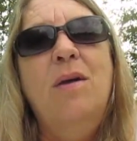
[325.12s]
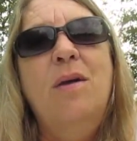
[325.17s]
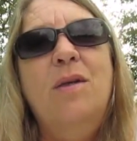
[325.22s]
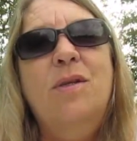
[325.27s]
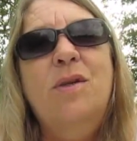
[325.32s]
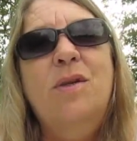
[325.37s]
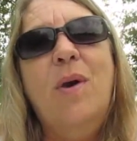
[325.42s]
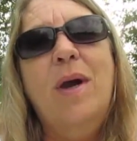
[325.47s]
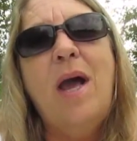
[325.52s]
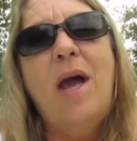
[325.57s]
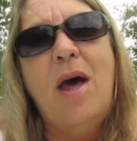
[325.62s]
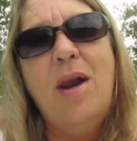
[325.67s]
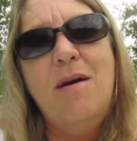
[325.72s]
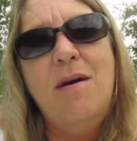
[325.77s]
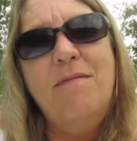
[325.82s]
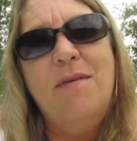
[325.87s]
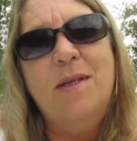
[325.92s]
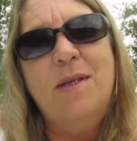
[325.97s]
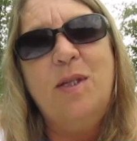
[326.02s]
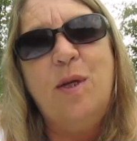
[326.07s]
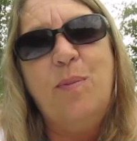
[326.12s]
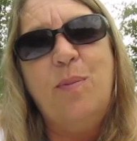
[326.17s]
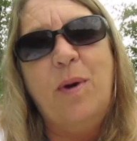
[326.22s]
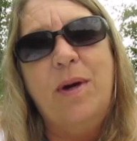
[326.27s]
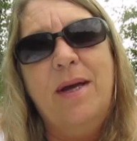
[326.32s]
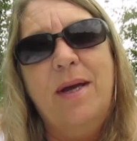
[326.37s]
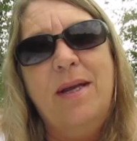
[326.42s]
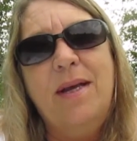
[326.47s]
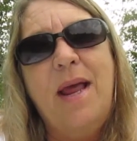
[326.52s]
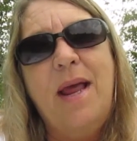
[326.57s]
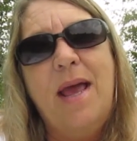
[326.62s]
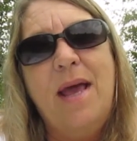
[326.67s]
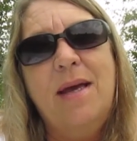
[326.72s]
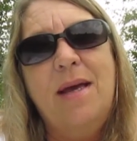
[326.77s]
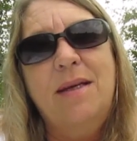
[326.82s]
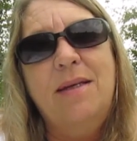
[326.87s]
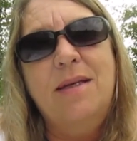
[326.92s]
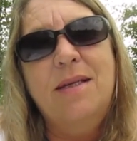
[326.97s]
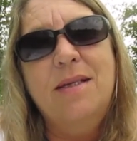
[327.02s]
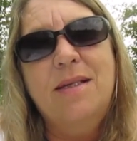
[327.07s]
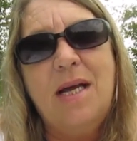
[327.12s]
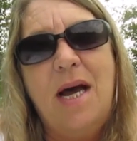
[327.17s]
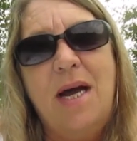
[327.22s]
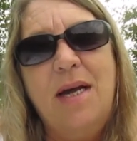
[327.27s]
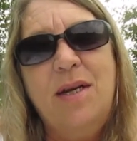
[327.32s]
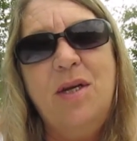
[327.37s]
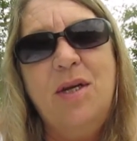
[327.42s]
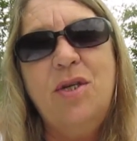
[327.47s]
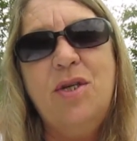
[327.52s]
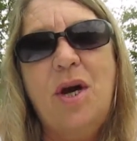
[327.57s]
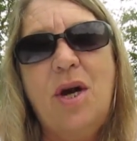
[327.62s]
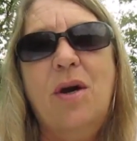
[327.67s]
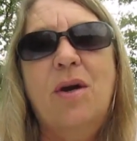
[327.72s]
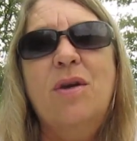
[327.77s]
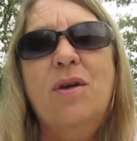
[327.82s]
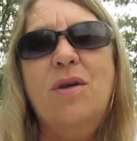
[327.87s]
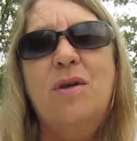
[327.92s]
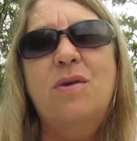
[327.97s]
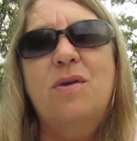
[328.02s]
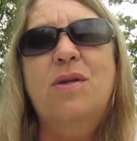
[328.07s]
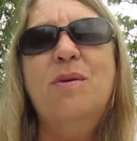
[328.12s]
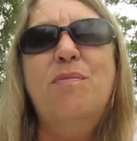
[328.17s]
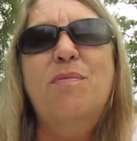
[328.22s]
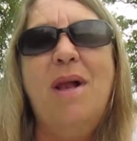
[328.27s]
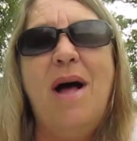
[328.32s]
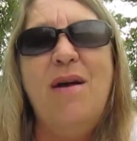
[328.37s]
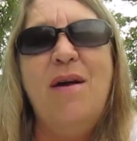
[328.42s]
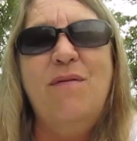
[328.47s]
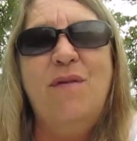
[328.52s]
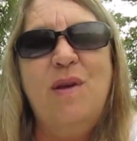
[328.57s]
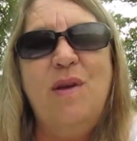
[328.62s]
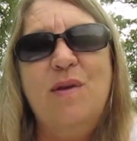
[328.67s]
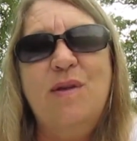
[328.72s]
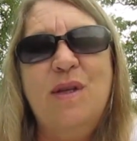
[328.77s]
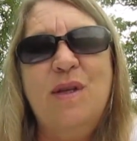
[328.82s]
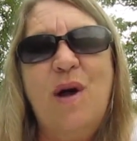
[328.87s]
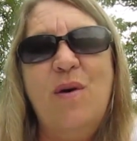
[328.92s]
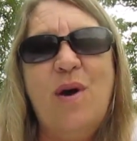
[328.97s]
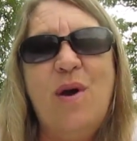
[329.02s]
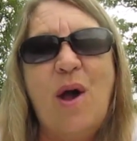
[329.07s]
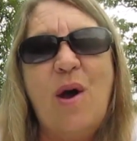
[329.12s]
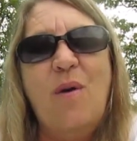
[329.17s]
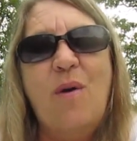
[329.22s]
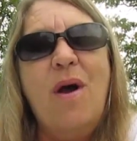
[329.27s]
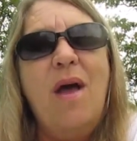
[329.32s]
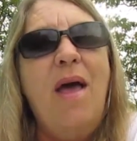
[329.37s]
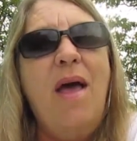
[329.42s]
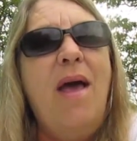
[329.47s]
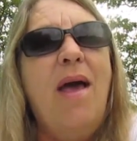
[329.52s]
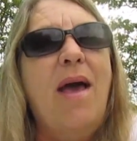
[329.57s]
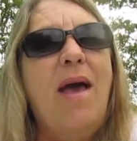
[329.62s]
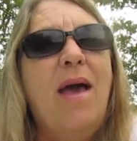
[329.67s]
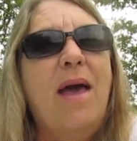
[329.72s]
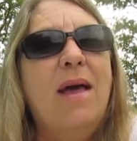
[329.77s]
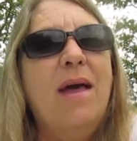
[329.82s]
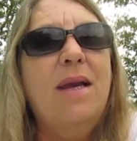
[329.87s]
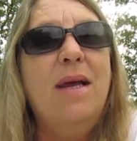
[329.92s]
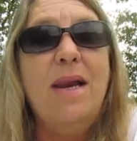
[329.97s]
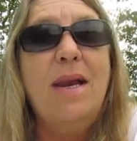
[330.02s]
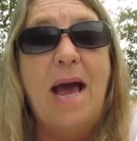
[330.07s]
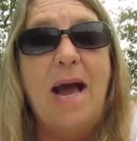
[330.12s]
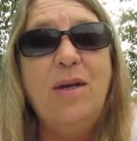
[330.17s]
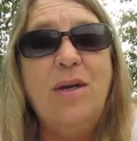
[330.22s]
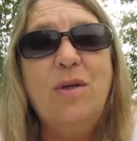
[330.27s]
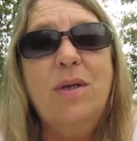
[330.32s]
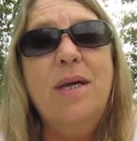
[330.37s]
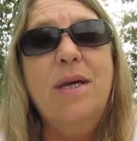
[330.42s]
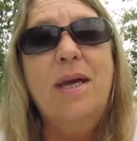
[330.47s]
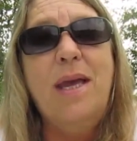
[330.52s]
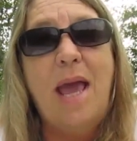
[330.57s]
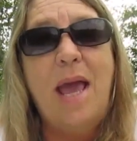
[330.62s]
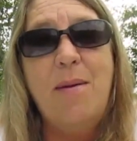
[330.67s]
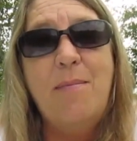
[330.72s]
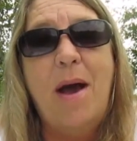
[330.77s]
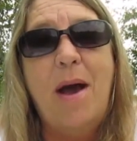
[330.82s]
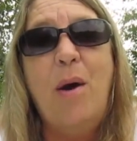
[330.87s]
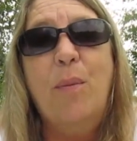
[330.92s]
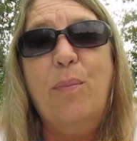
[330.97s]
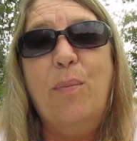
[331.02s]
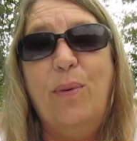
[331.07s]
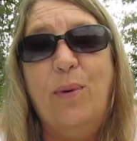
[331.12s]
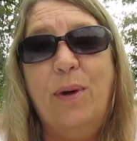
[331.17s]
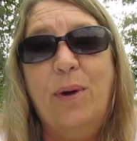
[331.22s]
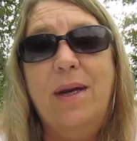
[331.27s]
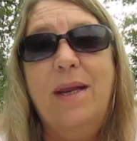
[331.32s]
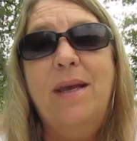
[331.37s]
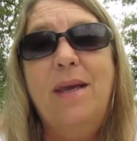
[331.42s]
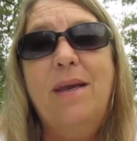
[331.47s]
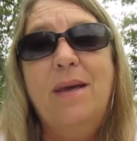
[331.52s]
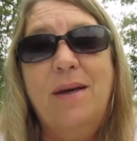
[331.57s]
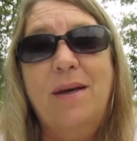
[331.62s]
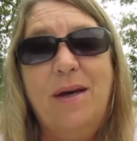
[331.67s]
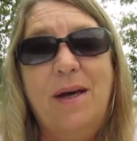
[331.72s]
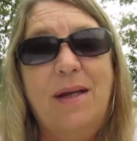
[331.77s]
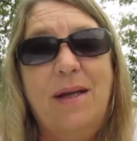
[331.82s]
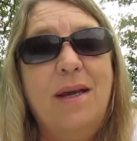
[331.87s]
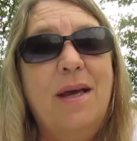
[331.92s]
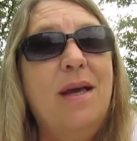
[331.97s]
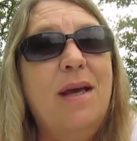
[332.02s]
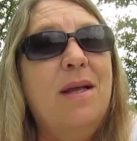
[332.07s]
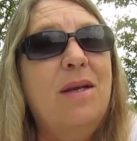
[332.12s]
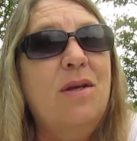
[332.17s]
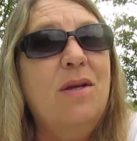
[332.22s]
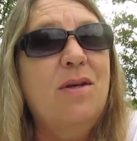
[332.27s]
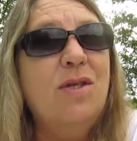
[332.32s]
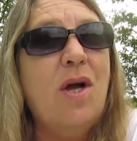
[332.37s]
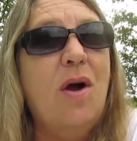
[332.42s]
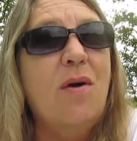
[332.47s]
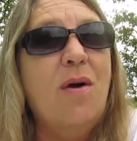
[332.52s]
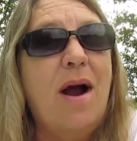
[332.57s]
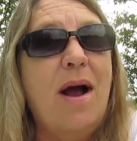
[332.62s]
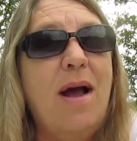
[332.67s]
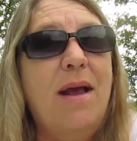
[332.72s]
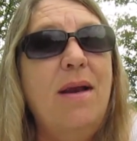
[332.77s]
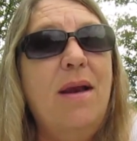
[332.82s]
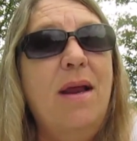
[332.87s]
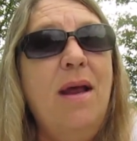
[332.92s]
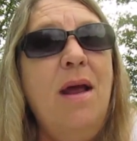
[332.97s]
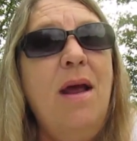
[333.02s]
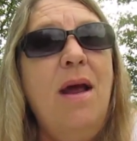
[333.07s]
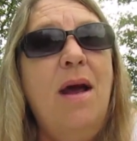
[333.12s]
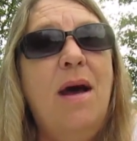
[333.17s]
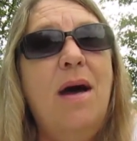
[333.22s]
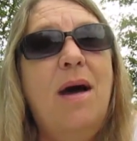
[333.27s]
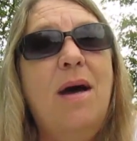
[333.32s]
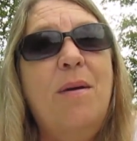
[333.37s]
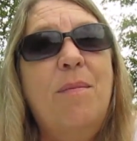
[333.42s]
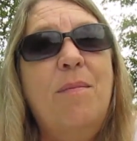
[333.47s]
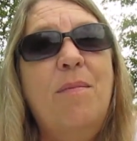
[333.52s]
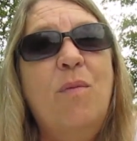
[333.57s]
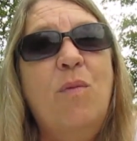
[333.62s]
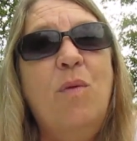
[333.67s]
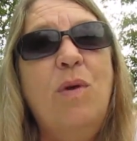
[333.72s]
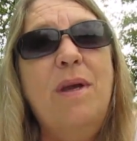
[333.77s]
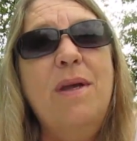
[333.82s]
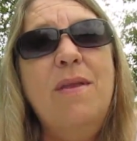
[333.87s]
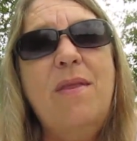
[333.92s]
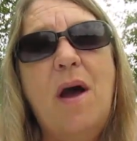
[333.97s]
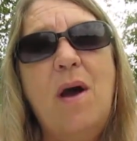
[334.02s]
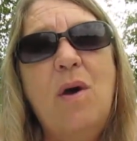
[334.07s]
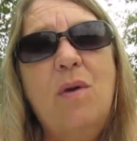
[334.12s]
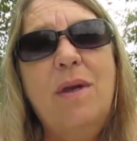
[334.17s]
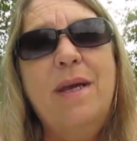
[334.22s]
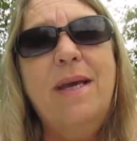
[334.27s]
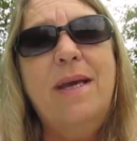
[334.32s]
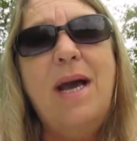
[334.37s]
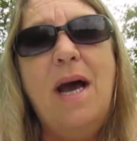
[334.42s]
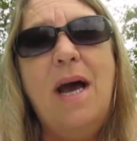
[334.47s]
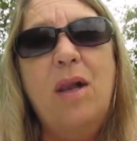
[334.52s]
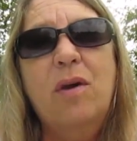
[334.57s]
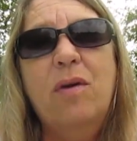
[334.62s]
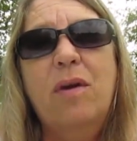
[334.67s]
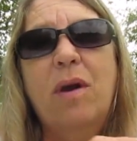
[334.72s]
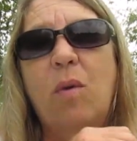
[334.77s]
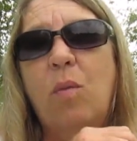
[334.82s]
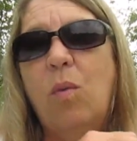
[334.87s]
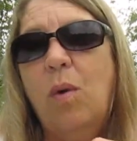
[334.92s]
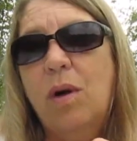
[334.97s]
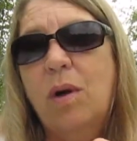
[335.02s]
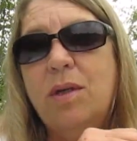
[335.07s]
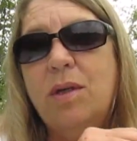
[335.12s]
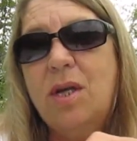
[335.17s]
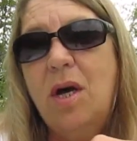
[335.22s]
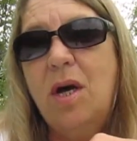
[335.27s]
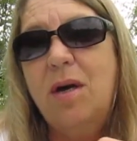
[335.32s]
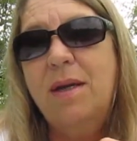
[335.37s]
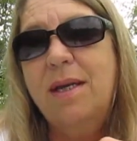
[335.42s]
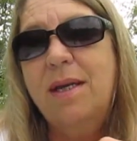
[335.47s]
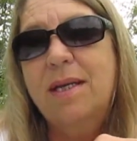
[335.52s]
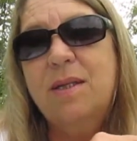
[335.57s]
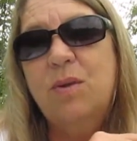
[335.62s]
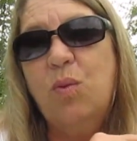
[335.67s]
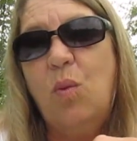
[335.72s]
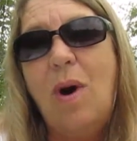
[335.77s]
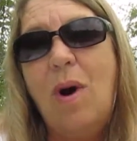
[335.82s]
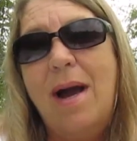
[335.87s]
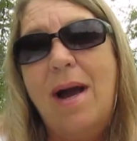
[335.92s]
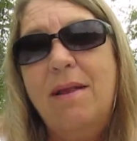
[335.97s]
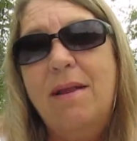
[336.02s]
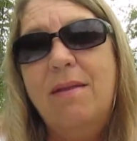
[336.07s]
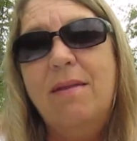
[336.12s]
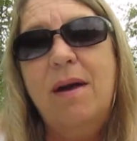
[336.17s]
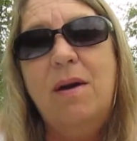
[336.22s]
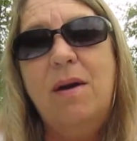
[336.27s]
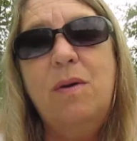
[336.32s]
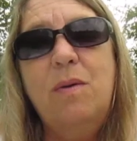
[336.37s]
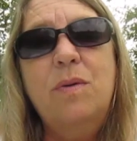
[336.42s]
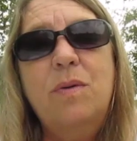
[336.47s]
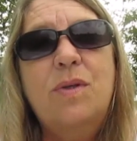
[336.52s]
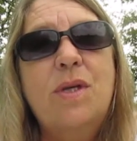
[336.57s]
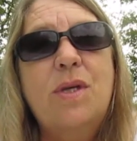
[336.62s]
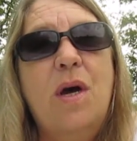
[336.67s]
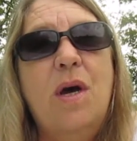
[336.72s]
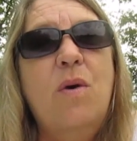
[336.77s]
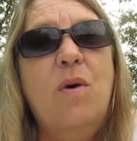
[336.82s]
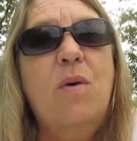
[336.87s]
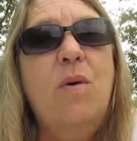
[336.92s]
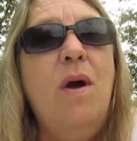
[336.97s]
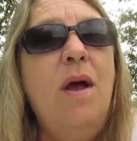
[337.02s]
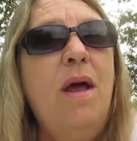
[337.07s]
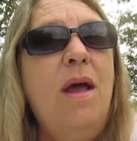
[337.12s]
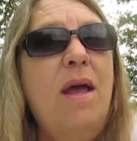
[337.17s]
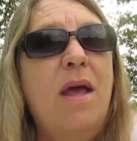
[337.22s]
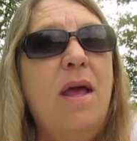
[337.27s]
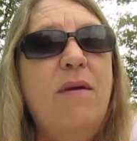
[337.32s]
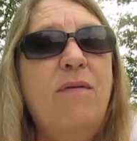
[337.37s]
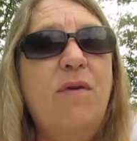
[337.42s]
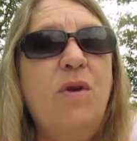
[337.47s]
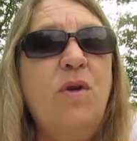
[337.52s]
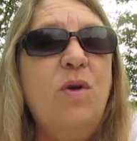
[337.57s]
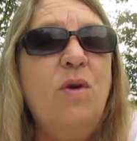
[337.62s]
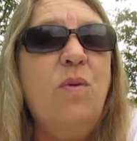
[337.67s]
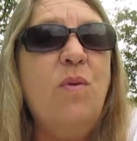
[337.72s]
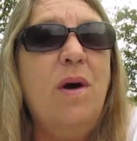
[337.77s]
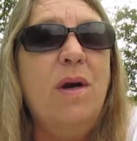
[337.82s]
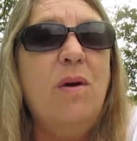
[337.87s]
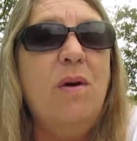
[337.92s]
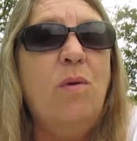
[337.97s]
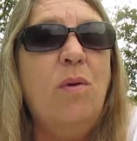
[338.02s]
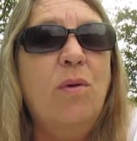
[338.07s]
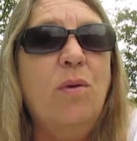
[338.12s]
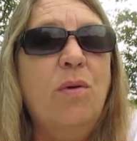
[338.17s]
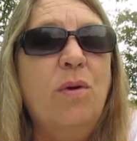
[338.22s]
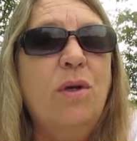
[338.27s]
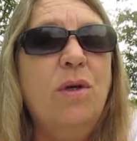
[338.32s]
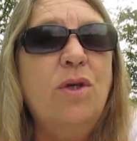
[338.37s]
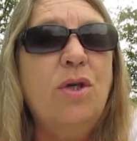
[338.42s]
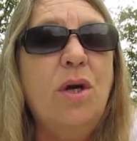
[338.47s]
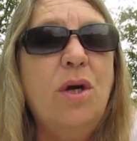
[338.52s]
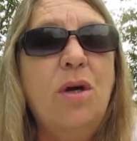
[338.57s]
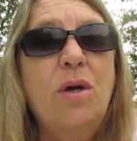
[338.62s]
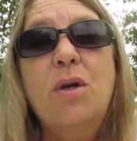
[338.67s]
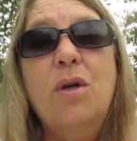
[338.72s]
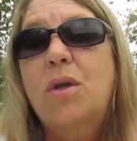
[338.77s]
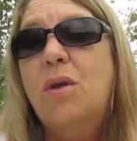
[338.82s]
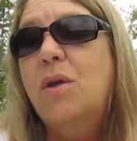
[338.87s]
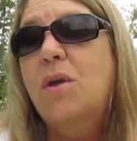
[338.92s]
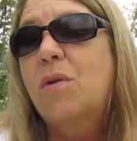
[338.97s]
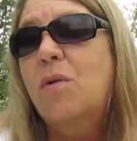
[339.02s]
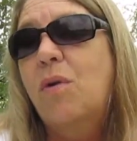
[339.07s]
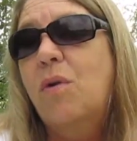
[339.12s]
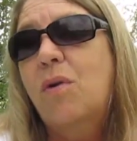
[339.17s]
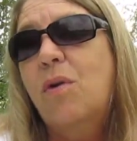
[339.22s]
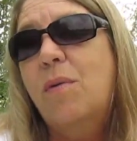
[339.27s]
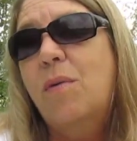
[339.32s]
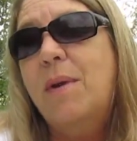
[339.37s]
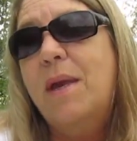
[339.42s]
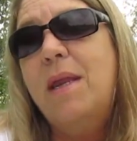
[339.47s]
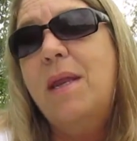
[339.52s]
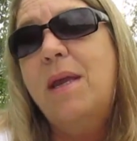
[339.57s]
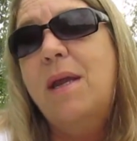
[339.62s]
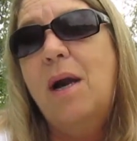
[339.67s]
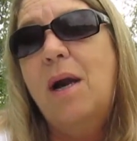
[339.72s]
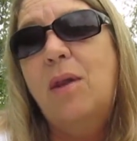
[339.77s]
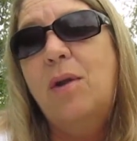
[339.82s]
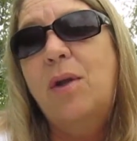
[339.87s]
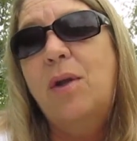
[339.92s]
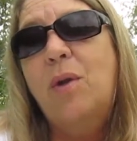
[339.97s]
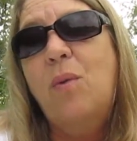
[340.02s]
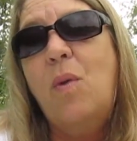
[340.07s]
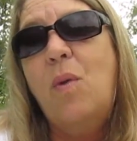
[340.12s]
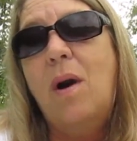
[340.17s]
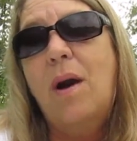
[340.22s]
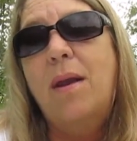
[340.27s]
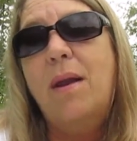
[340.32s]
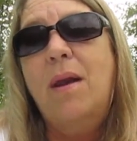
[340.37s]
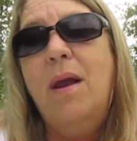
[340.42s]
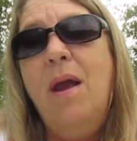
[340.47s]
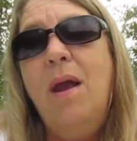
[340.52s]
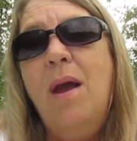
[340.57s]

So I got on Vistaprint and designed a shirt using Blind View's logo, and it actually came out pretty good. It looks all right. Really the only color it works on is white though, so if you do want to order a shirt, you can order them any color you want,